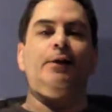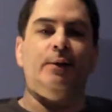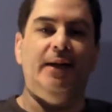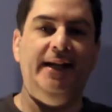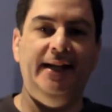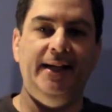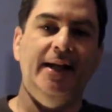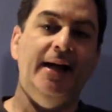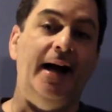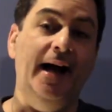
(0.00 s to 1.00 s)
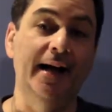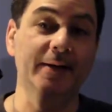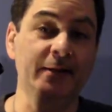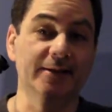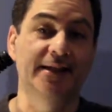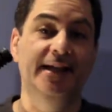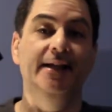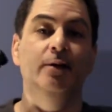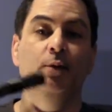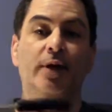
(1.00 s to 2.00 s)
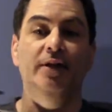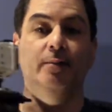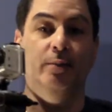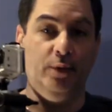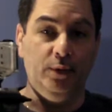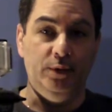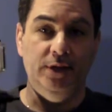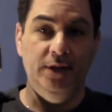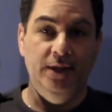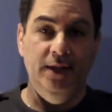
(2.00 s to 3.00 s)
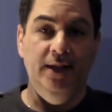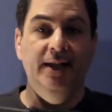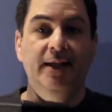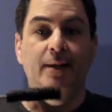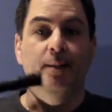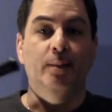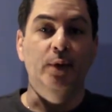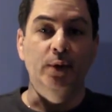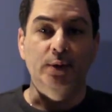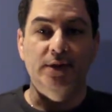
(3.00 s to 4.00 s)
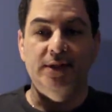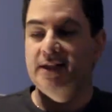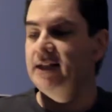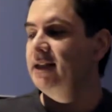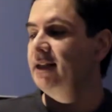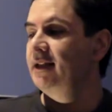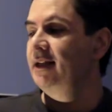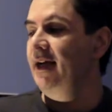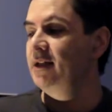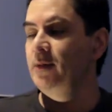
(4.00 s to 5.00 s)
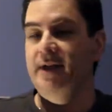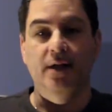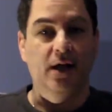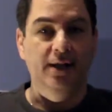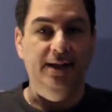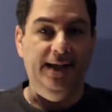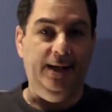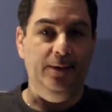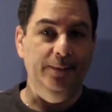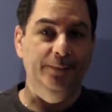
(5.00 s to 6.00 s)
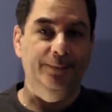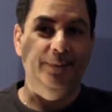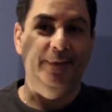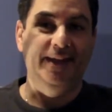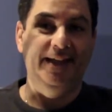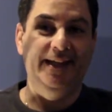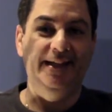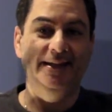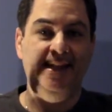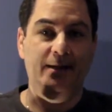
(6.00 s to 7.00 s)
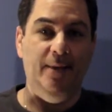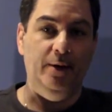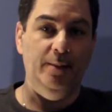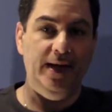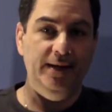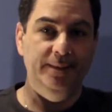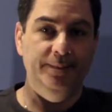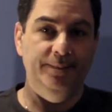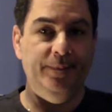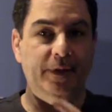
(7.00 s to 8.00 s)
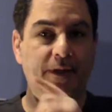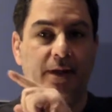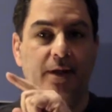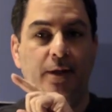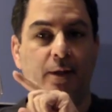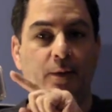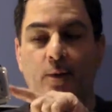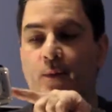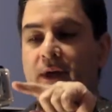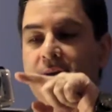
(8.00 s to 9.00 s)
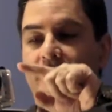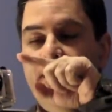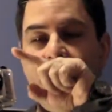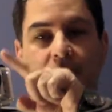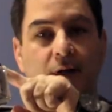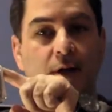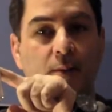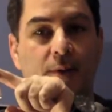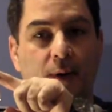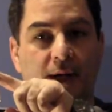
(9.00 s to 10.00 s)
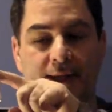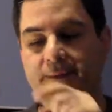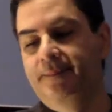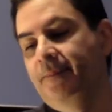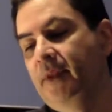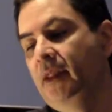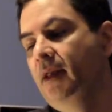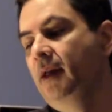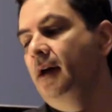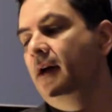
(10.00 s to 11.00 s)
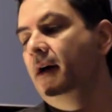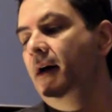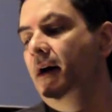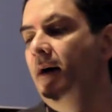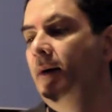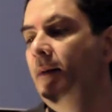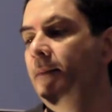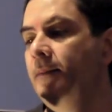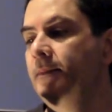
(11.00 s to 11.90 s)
Hello gang, I am here today with Bruce. Bruce, as we call it now, is a monopod with a GoPro on.